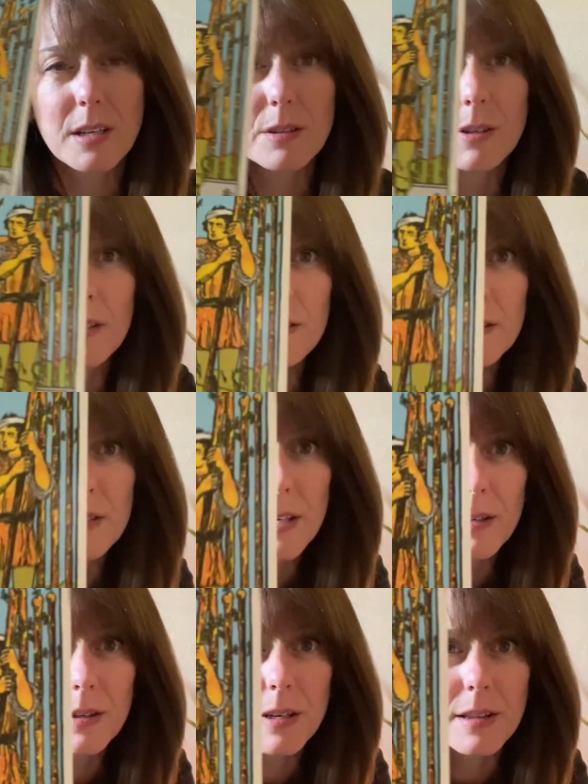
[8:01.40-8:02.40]
a look
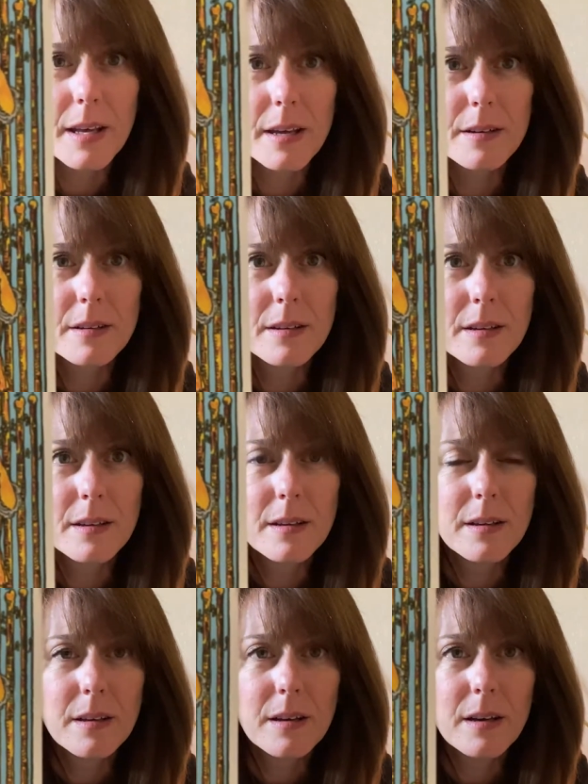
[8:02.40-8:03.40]
at that.
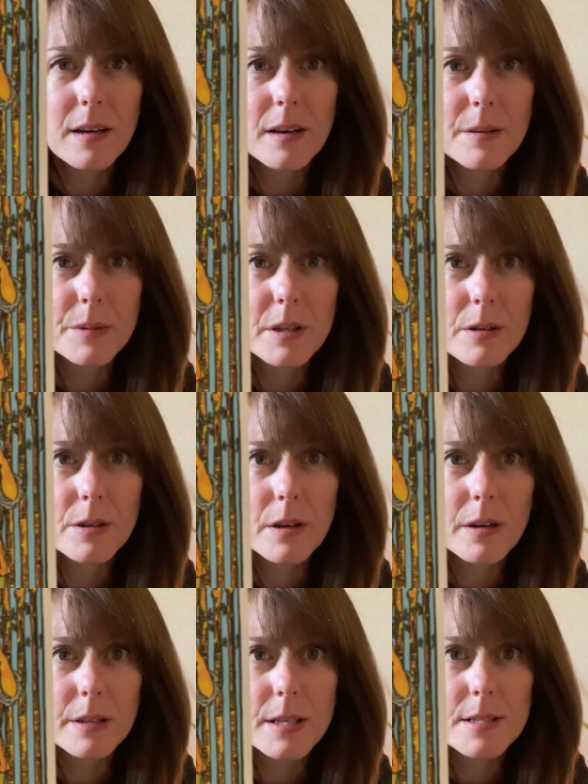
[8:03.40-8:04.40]
The look
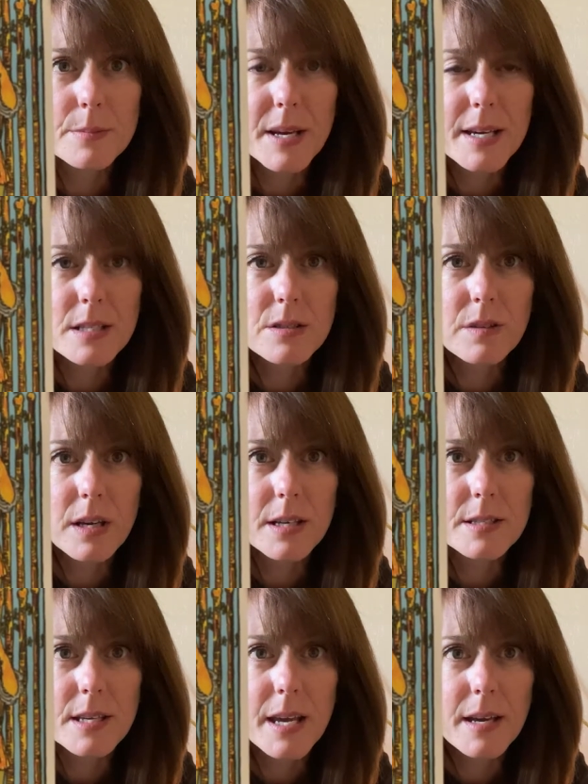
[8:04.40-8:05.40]
on this man's
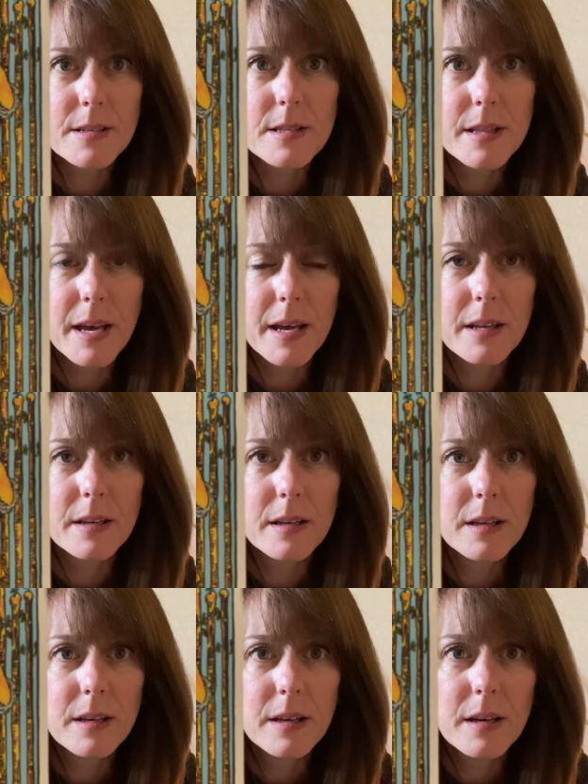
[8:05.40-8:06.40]
face. He has that
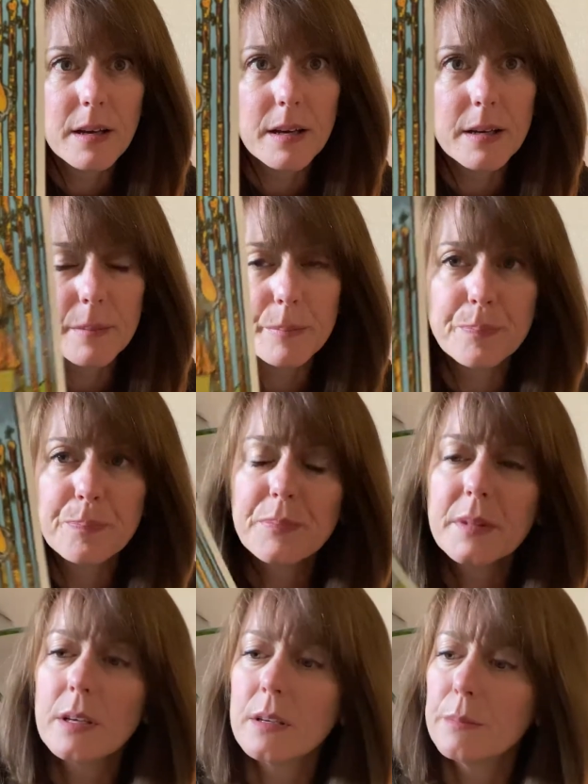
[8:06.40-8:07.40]

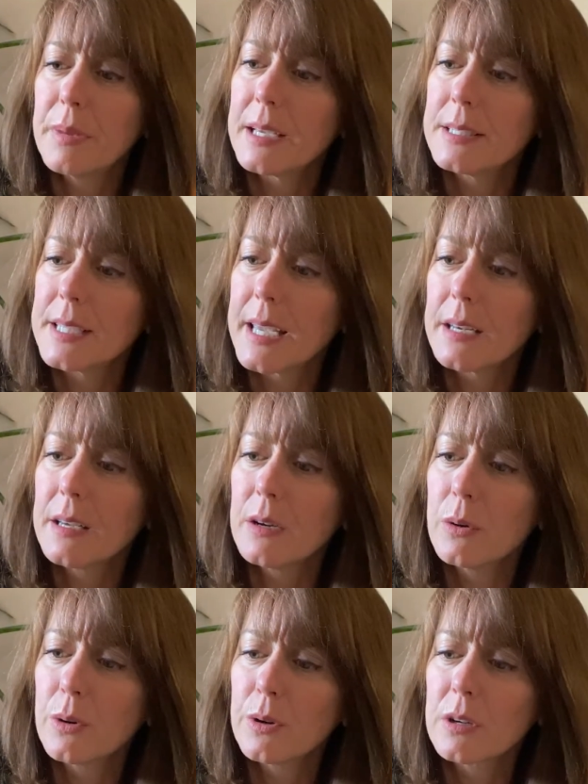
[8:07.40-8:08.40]
bandana
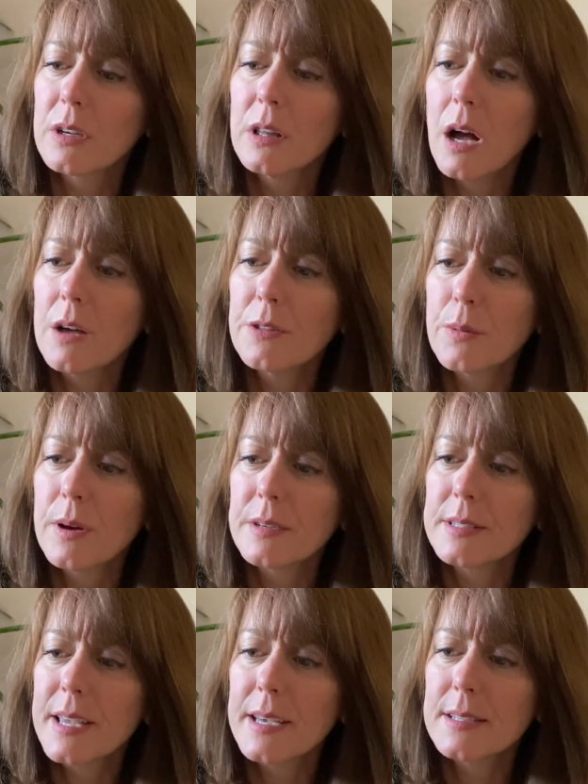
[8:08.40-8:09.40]
or cloth around
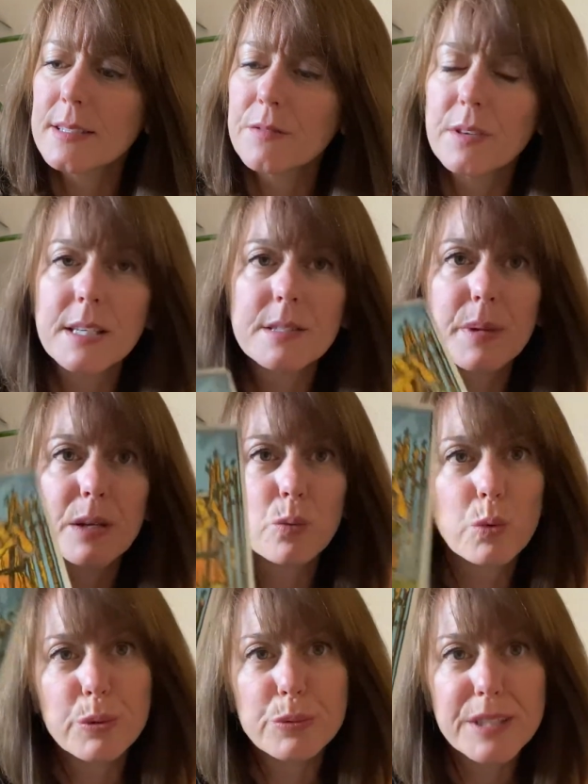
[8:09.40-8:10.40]
his head as if he's been
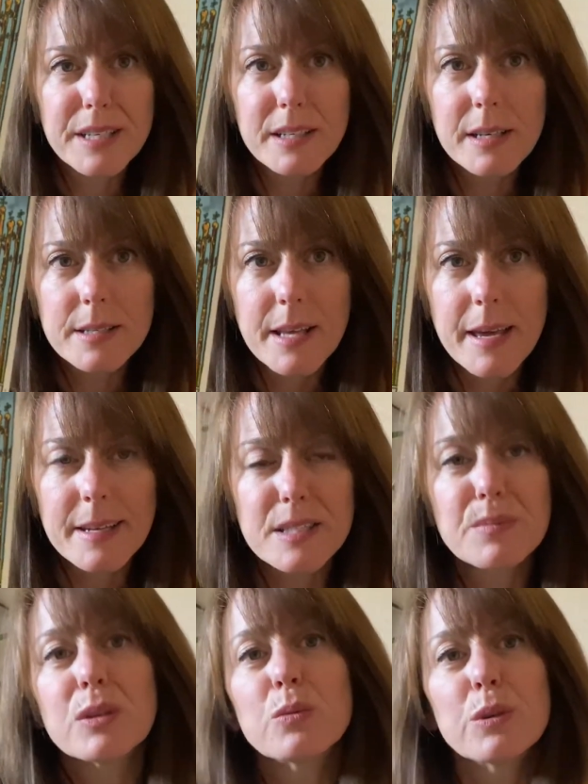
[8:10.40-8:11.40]
wounded. His head has
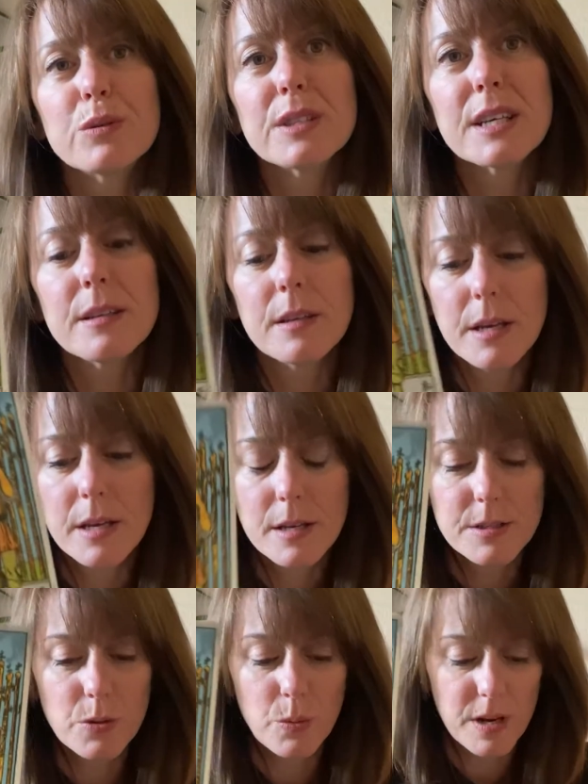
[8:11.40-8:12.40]
been wounded.
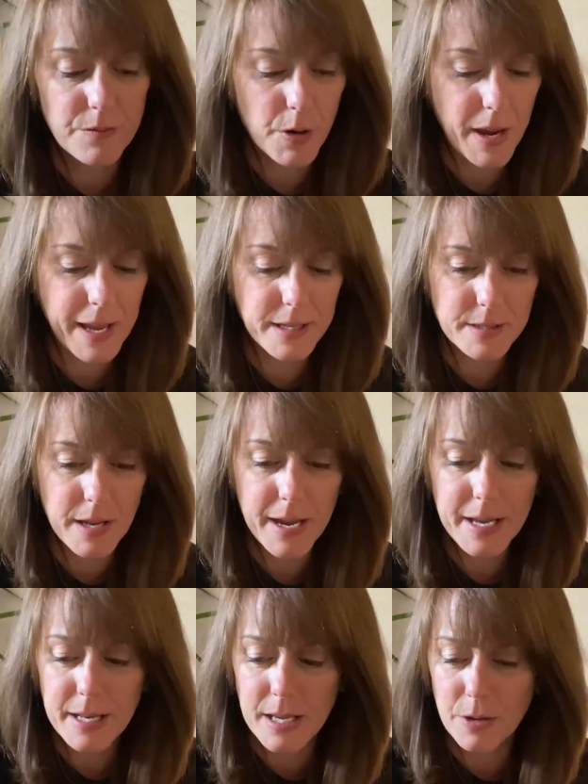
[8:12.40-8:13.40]
So whatever
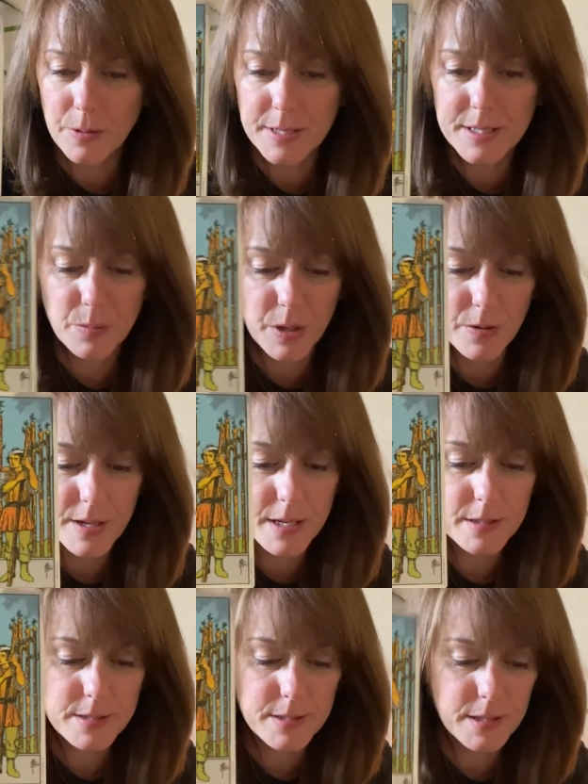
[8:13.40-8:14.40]
anxiety you're
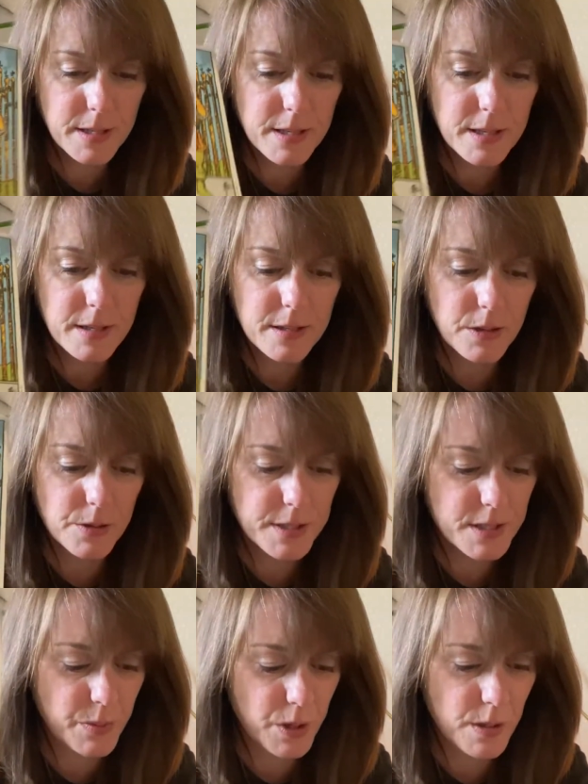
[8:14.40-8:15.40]

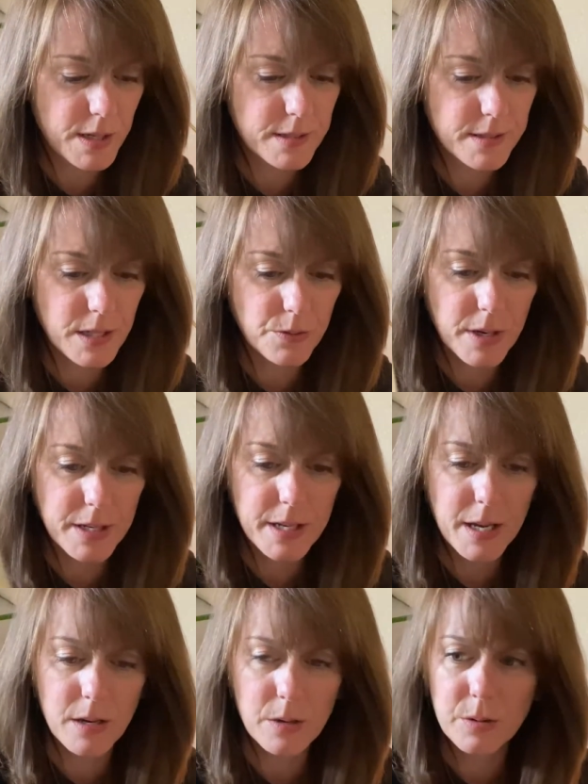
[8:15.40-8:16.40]
experiencing right
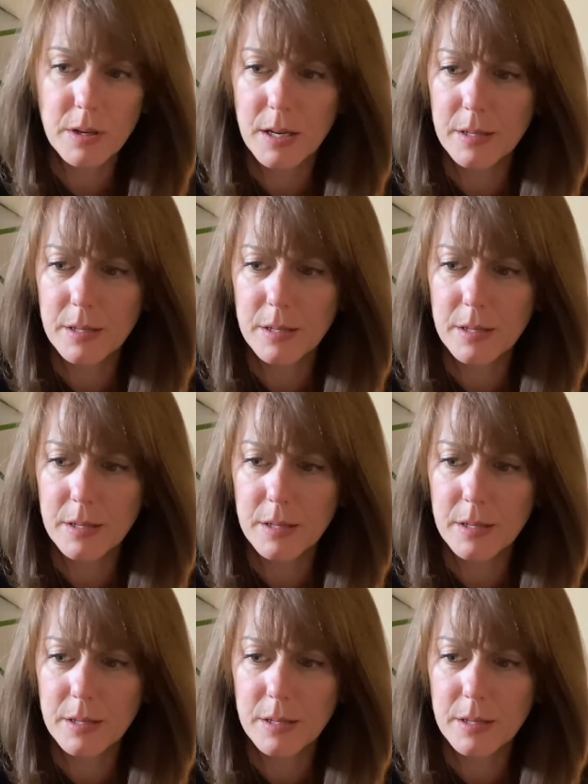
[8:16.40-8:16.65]
now,